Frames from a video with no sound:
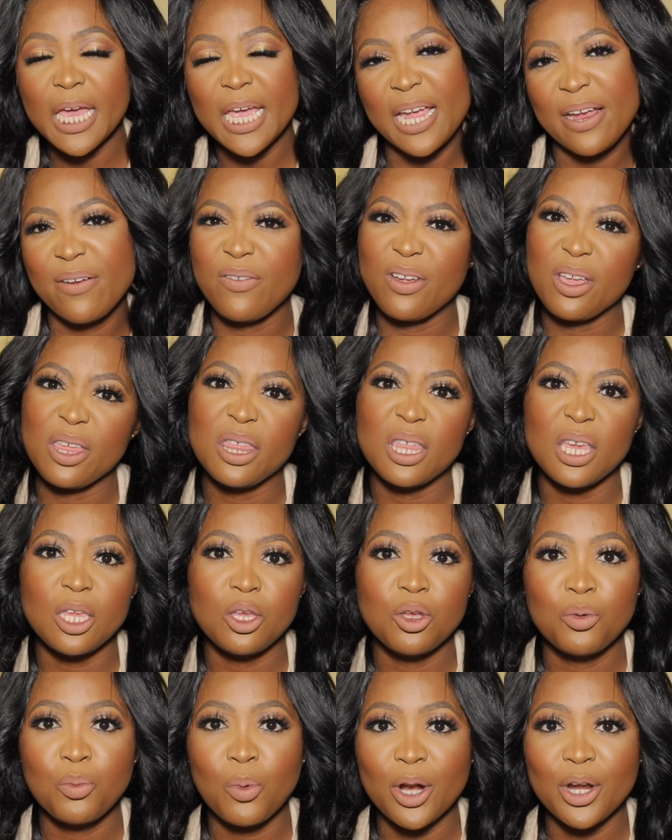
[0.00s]
everything
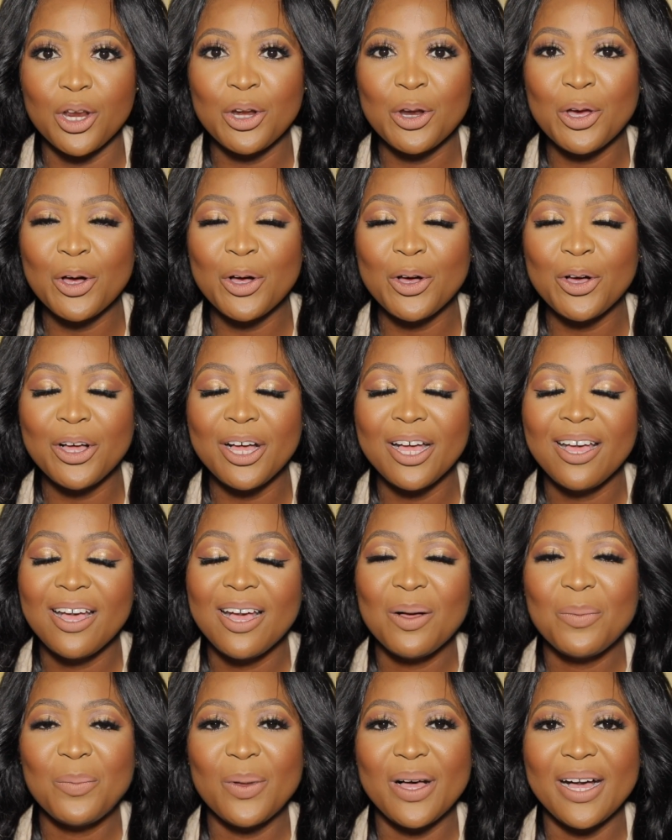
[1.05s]
you'd want to know,
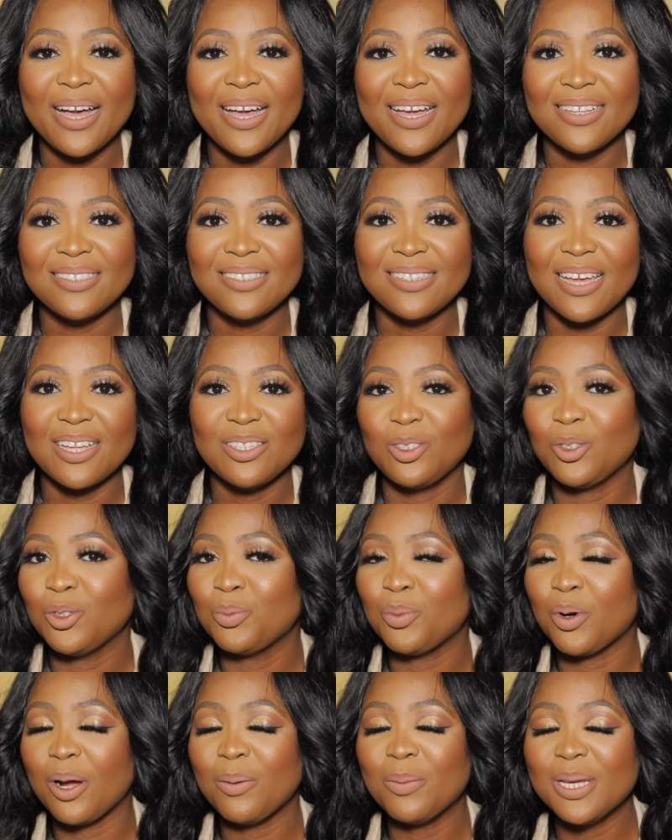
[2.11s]
but I do
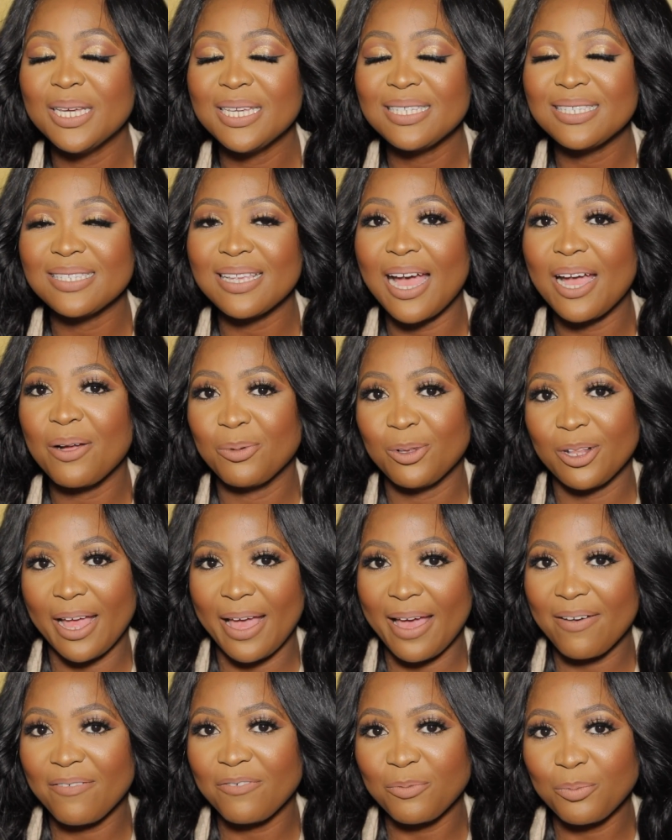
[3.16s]
promise I will
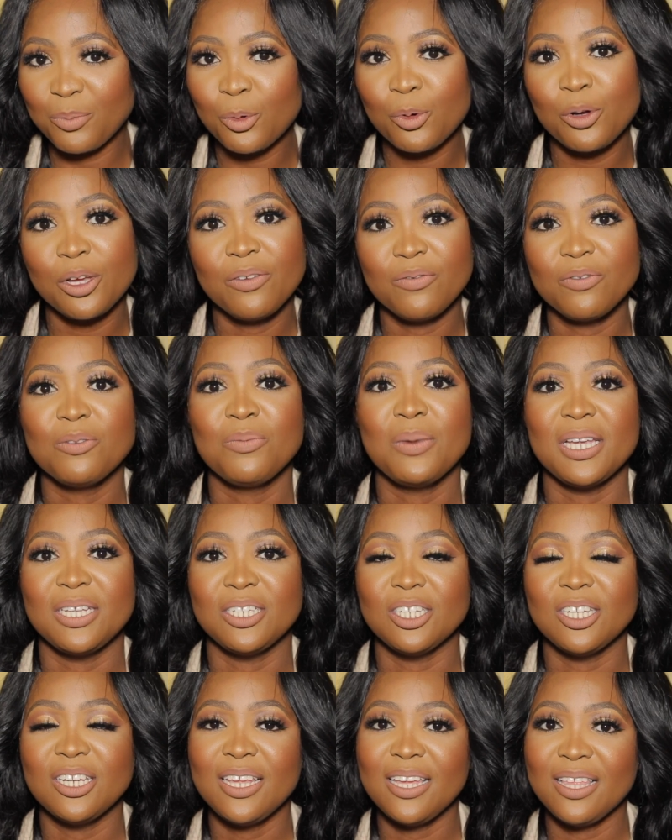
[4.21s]
have more
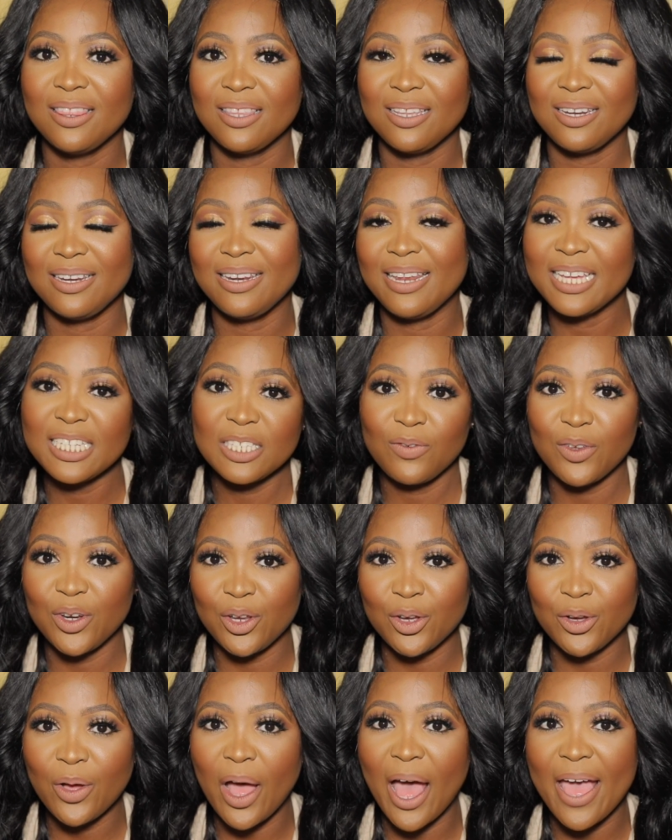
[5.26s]
information in the next
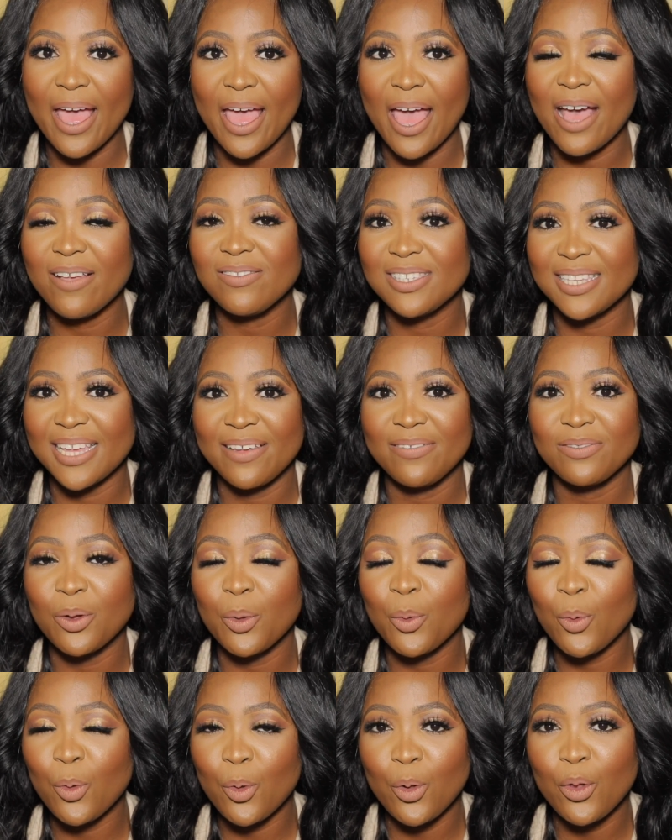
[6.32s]
video. I have saved
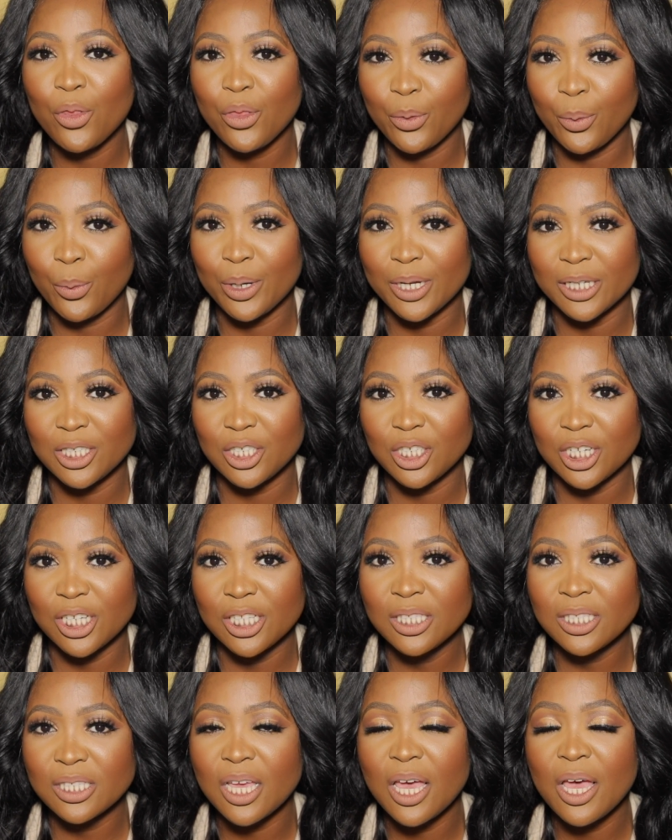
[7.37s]
all the
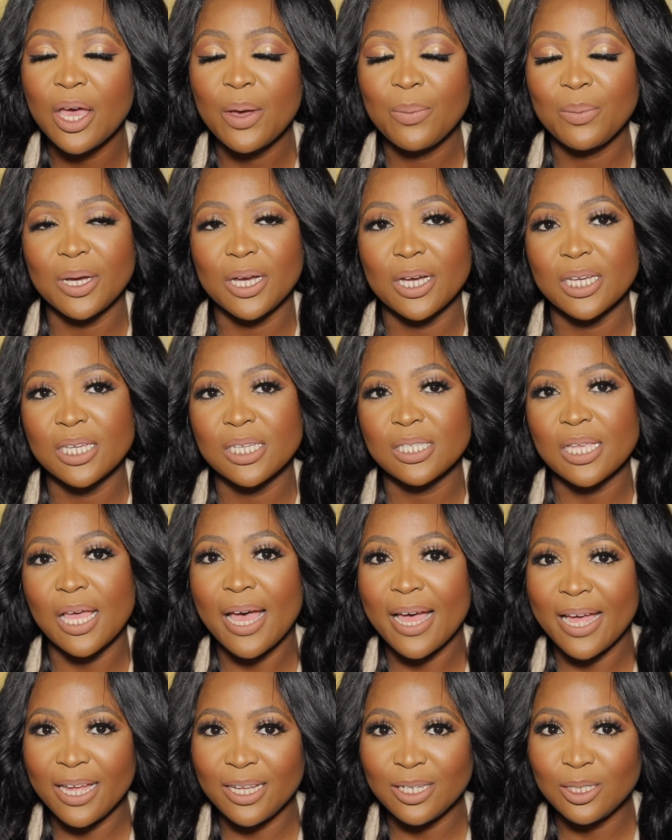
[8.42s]
questions because
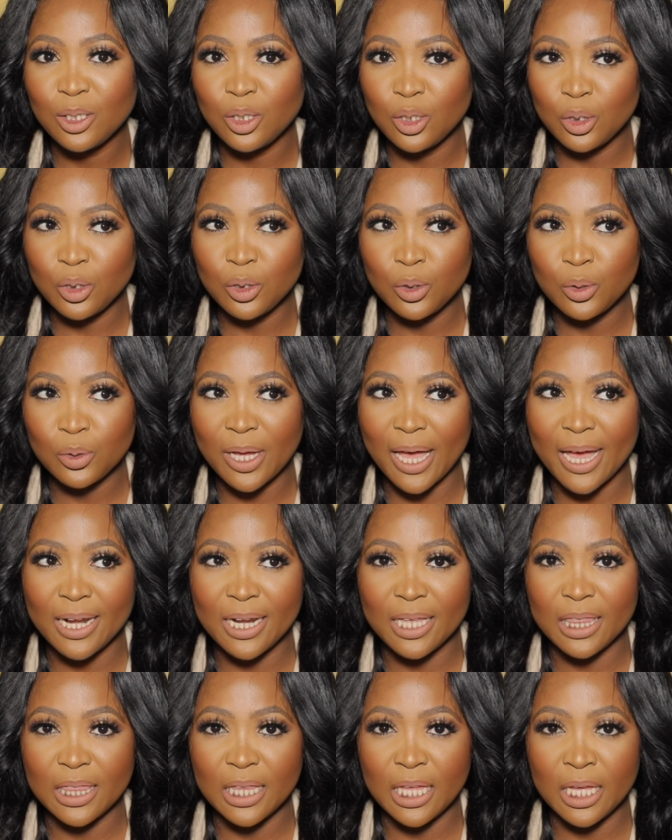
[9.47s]
I do kind
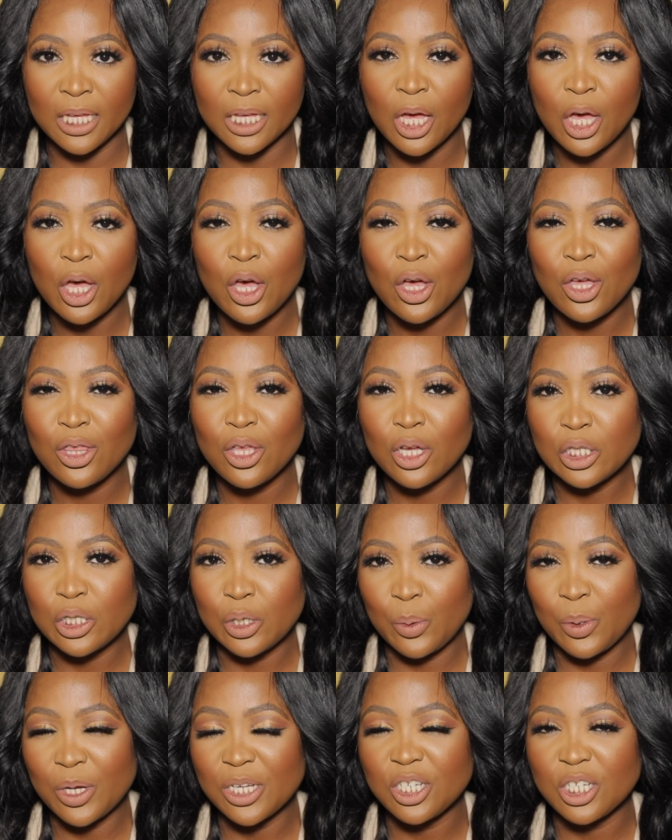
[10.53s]
of think those
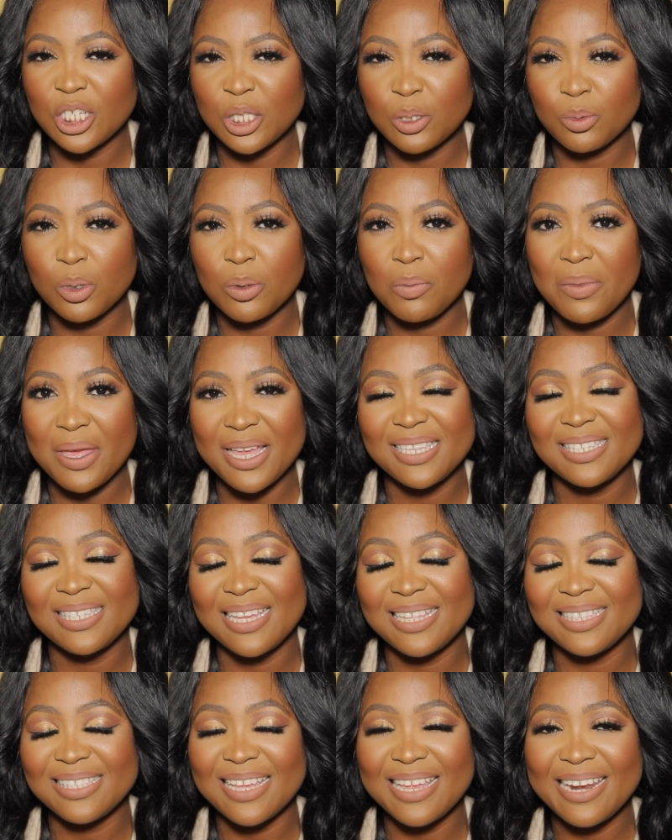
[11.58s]
questions would make
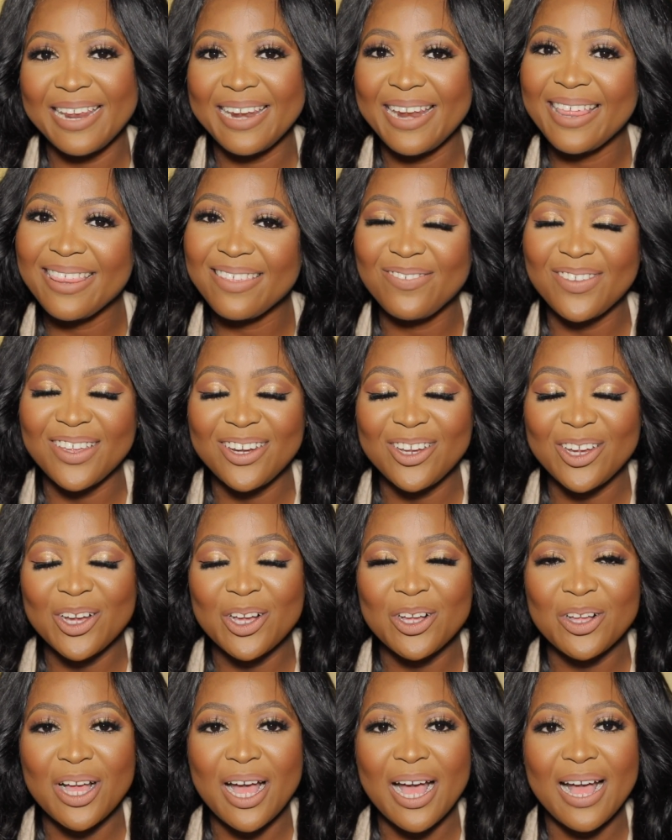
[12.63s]
sense in another
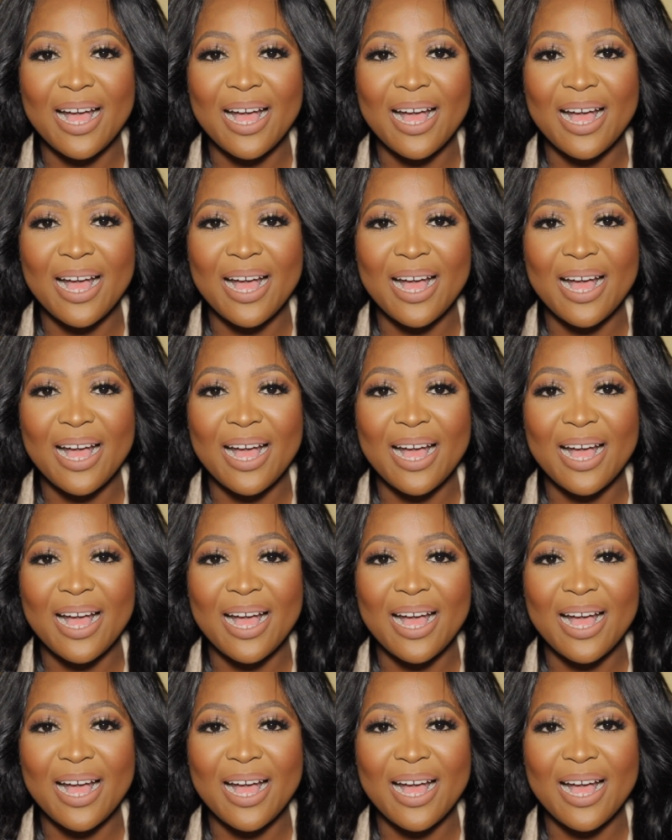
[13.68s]
video,